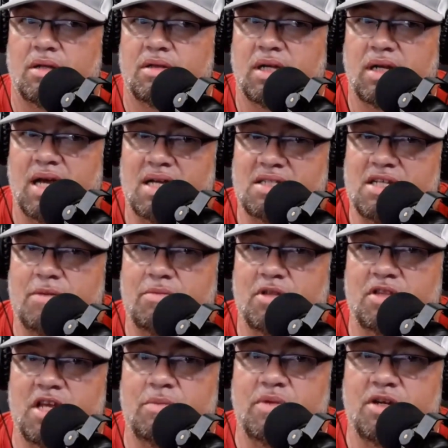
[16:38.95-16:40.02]
the last time that
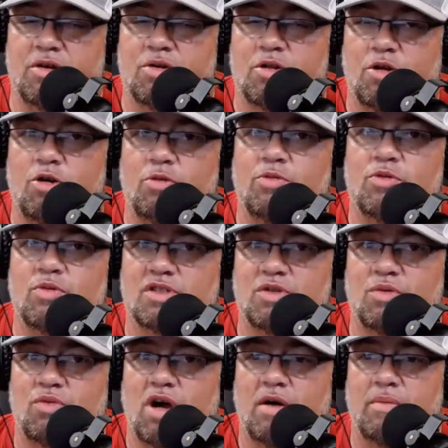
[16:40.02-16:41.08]
they beat Oklahoma was a
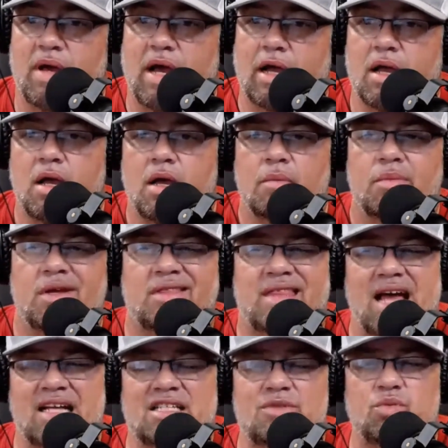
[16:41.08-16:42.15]
while back, but
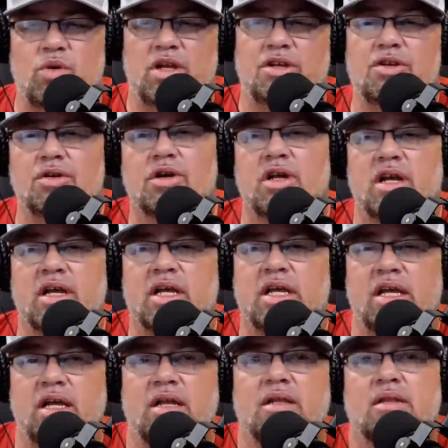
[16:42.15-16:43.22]
that's when you're going to
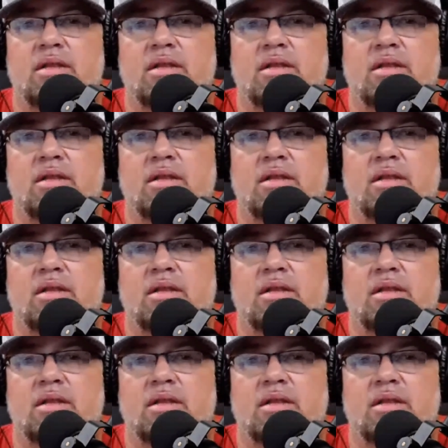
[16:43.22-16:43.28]
get